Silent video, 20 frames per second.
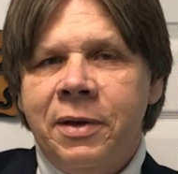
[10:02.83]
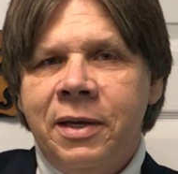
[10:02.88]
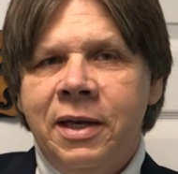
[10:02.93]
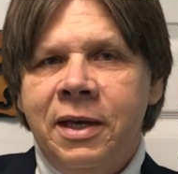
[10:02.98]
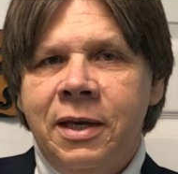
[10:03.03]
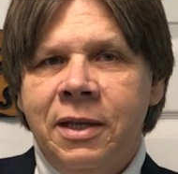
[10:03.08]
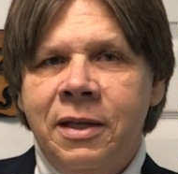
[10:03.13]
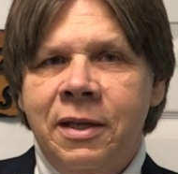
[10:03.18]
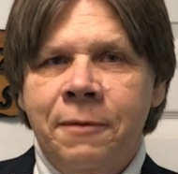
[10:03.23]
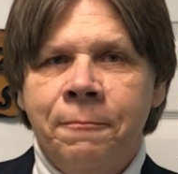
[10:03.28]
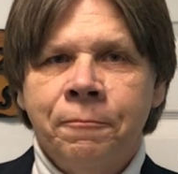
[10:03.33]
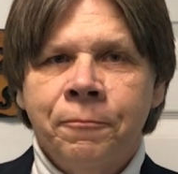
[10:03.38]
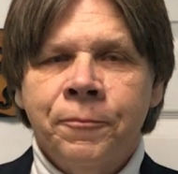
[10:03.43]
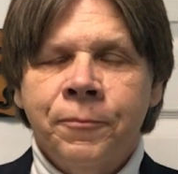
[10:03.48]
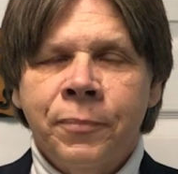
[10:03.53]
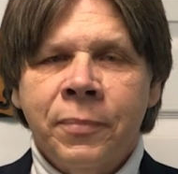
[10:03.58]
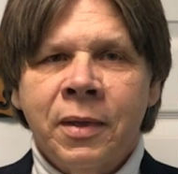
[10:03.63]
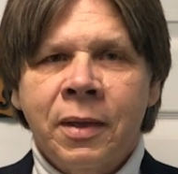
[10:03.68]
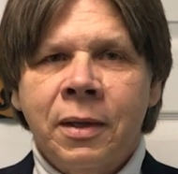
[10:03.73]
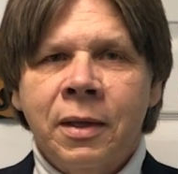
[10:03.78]
again, that
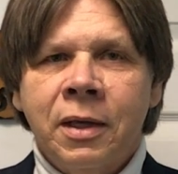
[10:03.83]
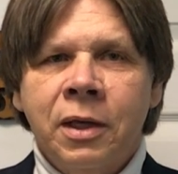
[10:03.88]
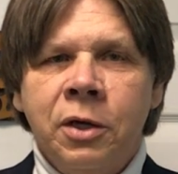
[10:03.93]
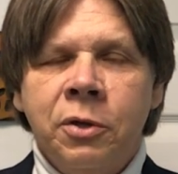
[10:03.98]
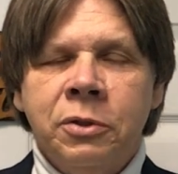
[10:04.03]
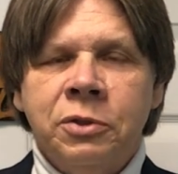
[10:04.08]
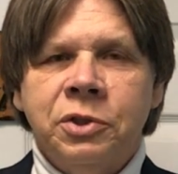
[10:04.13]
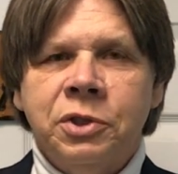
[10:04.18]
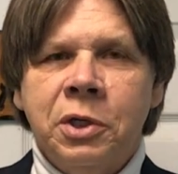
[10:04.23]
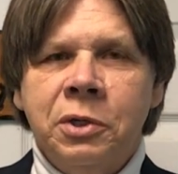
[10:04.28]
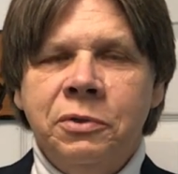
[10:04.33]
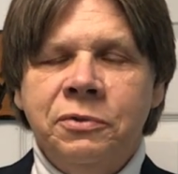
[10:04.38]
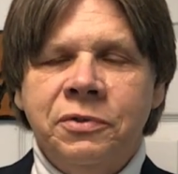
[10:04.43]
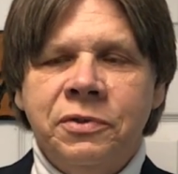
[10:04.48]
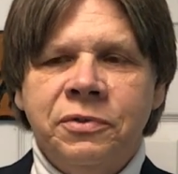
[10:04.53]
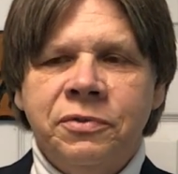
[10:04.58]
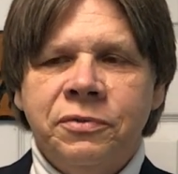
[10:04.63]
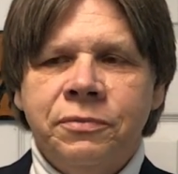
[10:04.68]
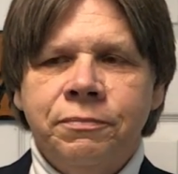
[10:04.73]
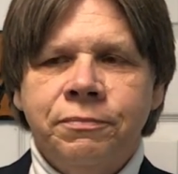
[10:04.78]
here it shows
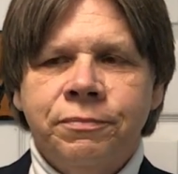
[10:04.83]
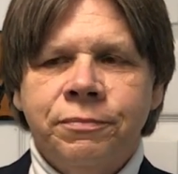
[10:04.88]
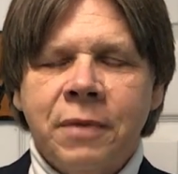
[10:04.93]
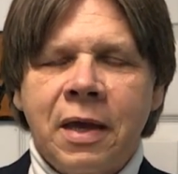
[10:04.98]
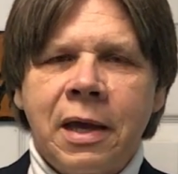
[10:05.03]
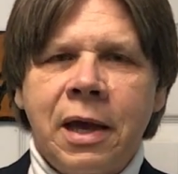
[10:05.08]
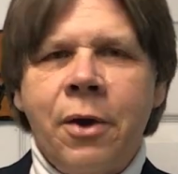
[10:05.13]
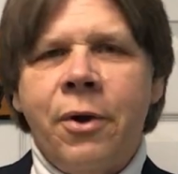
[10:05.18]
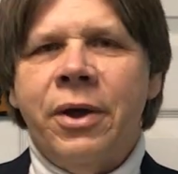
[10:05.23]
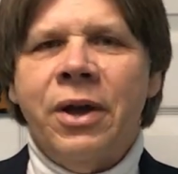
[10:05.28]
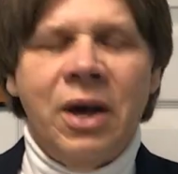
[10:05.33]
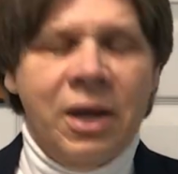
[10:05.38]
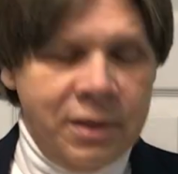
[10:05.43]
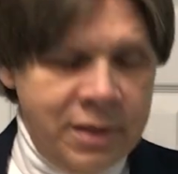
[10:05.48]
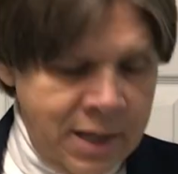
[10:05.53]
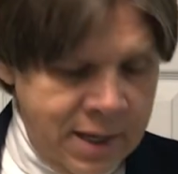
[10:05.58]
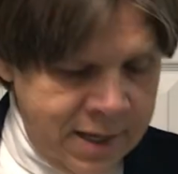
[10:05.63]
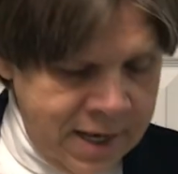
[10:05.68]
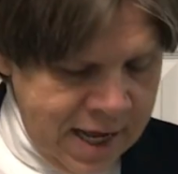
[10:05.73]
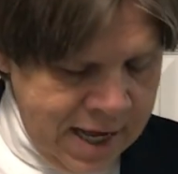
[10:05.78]
us how it got
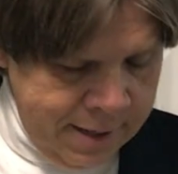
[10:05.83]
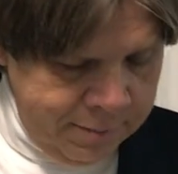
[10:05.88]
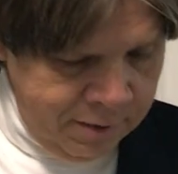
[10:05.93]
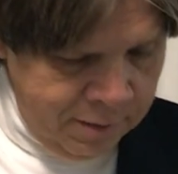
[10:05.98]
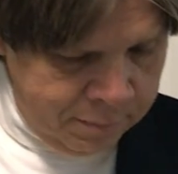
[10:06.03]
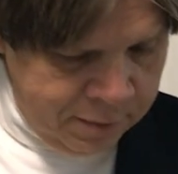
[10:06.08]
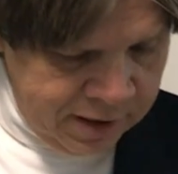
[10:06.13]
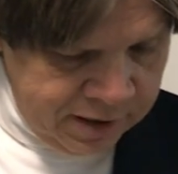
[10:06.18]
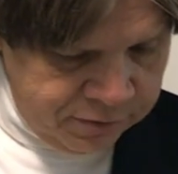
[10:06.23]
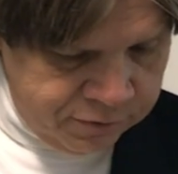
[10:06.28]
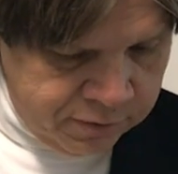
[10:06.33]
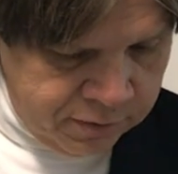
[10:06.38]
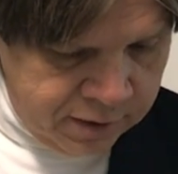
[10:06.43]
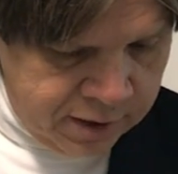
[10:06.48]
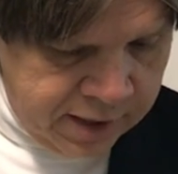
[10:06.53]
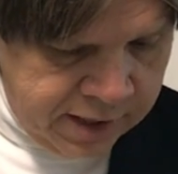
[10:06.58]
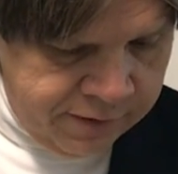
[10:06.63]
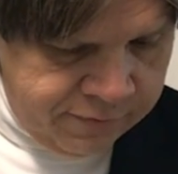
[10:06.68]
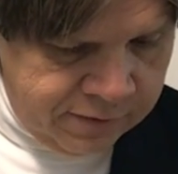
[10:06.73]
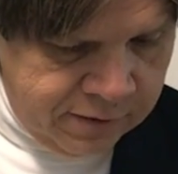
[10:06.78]
that name, the place of the
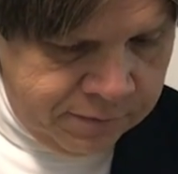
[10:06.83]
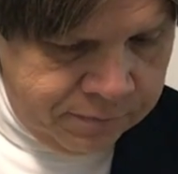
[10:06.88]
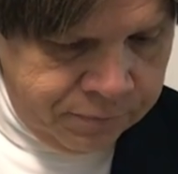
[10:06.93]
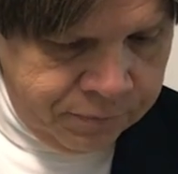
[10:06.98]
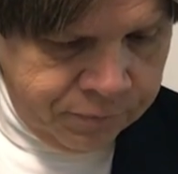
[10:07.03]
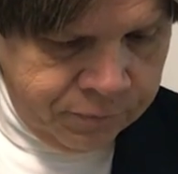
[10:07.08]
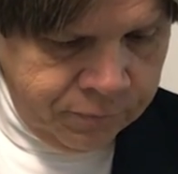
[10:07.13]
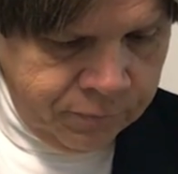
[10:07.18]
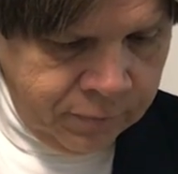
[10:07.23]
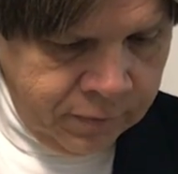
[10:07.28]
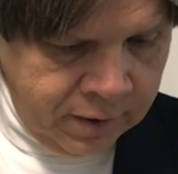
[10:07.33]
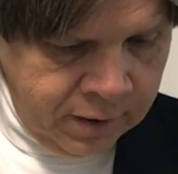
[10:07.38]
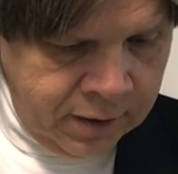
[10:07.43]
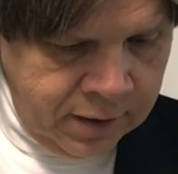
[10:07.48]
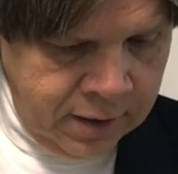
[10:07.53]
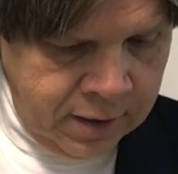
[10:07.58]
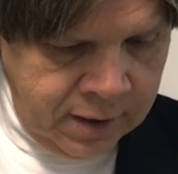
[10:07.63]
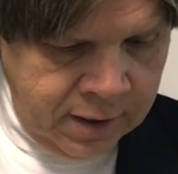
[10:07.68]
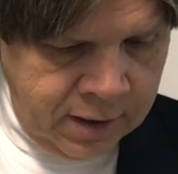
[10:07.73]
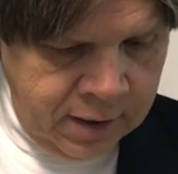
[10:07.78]
covenant.
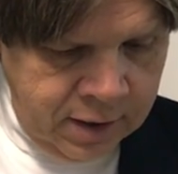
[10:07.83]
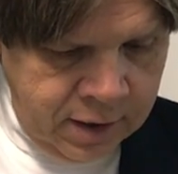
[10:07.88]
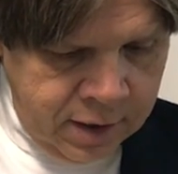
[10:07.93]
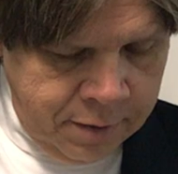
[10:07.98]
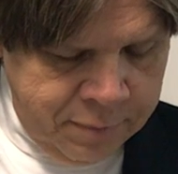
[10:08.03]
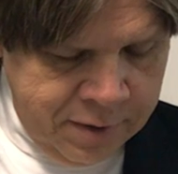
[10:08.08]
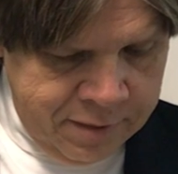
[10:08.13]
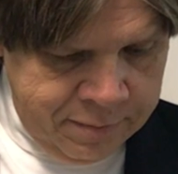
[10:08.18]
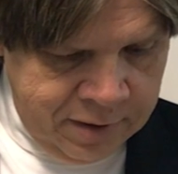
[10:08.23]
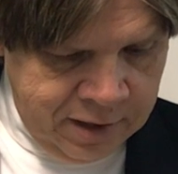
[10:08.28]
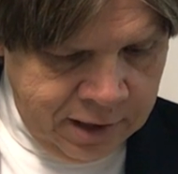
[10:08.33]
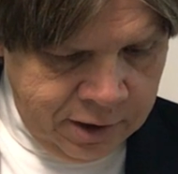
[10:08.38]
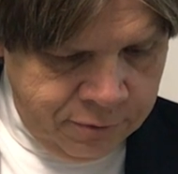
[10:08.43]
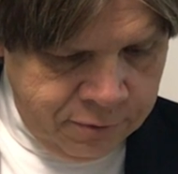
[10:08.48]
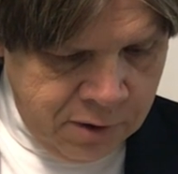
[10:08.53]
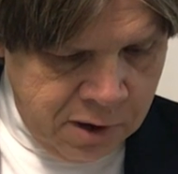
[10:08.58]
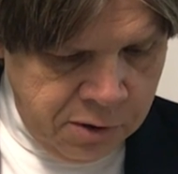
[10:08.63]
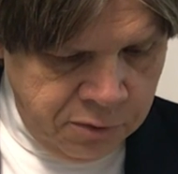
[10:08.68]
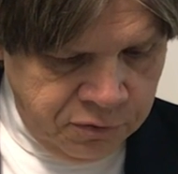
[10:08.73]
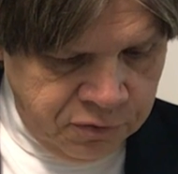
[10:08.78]
Abimelech
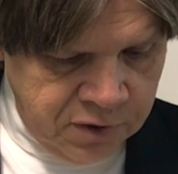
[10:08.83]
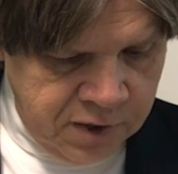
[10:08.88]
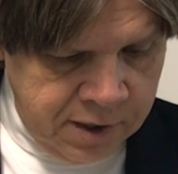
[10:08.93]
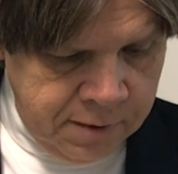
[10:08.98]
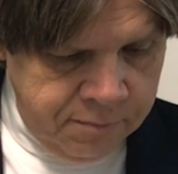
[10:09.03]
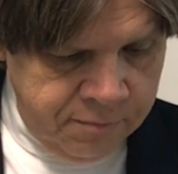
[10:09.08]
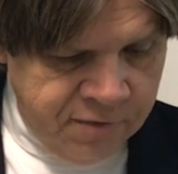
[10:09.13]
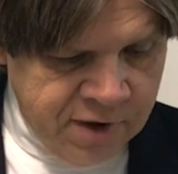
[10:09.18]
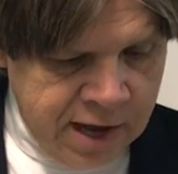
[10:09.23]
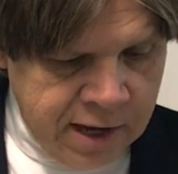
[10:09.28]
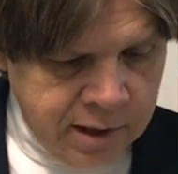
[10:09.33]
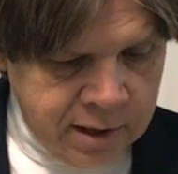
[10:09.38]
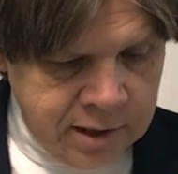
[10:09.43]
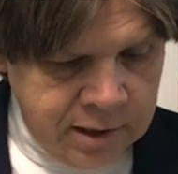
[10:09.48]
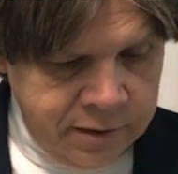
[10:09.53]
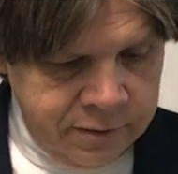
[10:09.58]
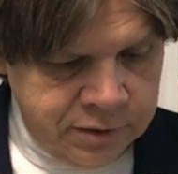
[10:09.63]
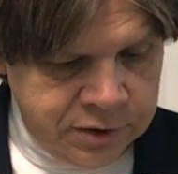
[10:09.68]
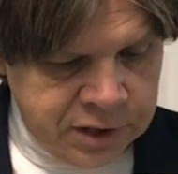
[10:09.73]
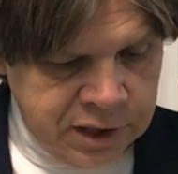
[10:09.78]
rose up, and Phicol
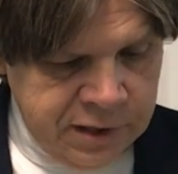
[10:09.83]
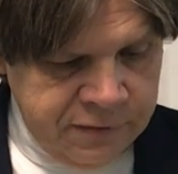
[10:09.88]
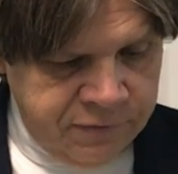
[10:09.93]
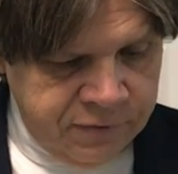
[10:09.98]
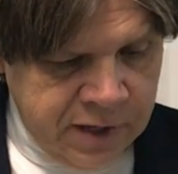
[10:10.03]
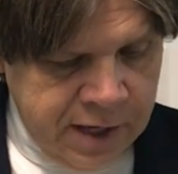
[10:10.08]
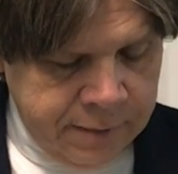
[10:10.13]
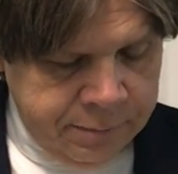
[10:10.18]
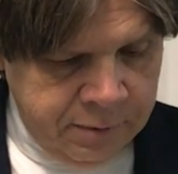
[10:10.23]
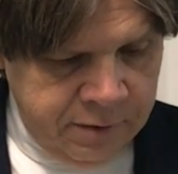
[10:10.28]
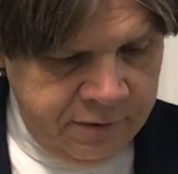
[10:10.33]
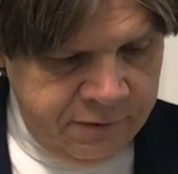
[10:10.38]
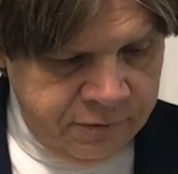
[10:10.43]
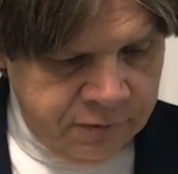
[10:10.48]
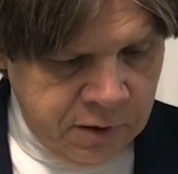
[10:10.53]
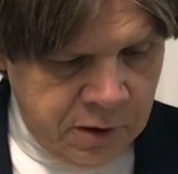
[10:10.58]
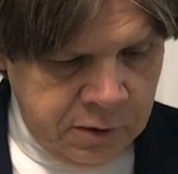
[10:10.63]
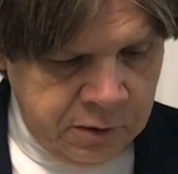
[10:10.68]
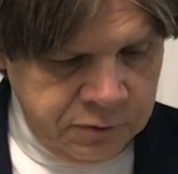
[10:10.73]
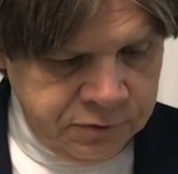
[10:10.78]
called the chief captain of his
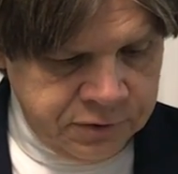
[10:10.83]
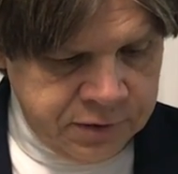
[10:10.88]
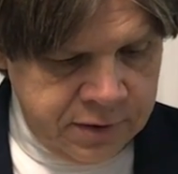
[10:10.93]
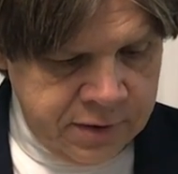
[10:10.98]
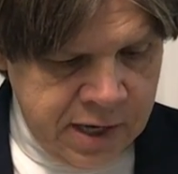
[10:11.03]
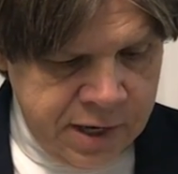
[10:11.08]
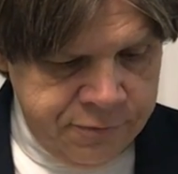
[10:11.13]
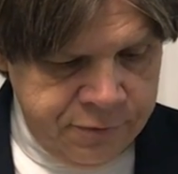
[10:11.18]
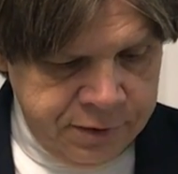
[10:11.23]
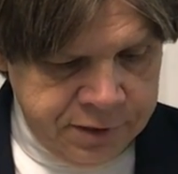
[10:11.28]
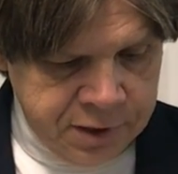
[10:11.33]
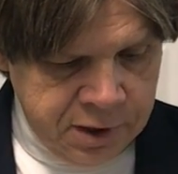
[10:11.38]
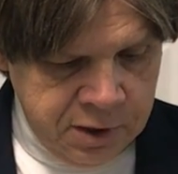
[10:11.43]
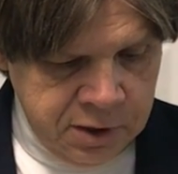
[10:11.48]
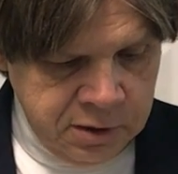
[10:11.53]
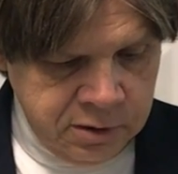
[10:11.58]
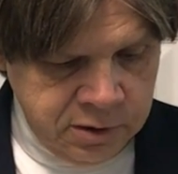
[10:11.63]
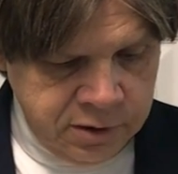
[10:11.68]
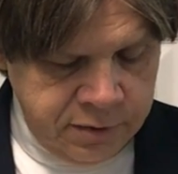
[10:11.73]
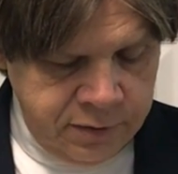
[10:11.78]
host, and they
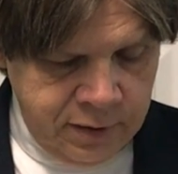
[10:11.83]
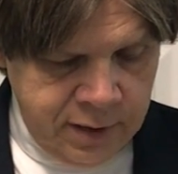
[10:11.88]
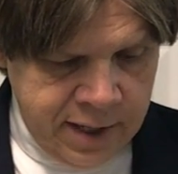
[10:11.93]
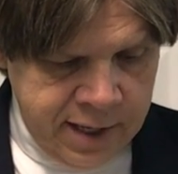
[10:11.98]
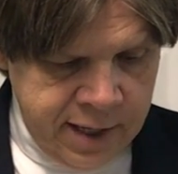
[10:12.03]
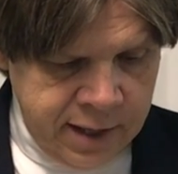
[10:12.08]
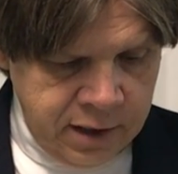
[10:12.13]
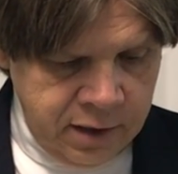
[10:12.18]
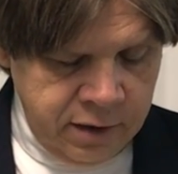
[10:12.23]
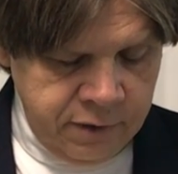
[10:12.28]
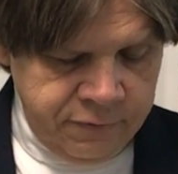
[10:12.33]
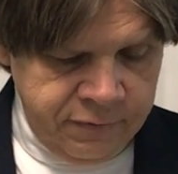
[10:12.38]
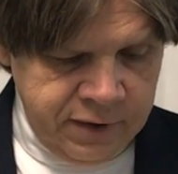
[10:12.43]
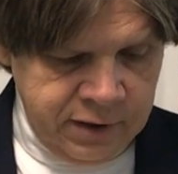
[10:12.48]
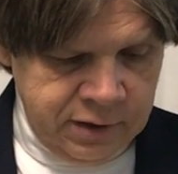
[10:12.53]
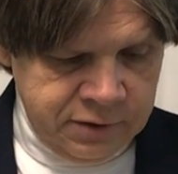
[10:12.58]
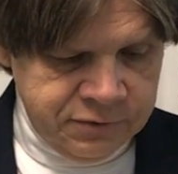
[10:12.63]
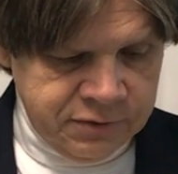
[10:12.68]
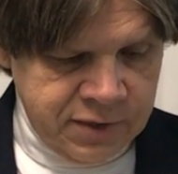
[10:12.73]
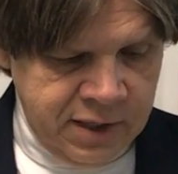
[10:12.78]
returned to the land of the
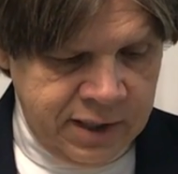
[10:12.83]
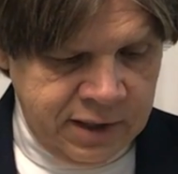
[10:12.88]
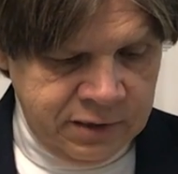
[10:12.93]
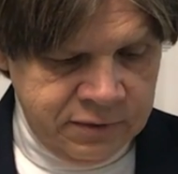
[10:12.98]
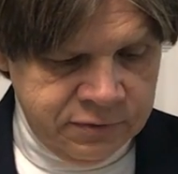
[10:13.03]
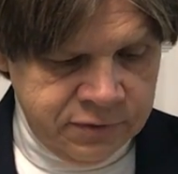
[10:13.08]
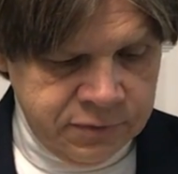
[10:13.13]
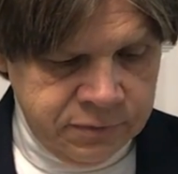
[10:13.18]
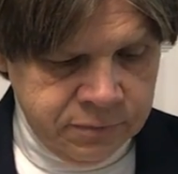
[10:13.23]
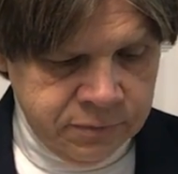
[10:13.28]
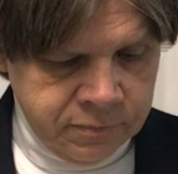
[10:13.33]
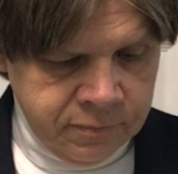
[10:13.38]
Philistines.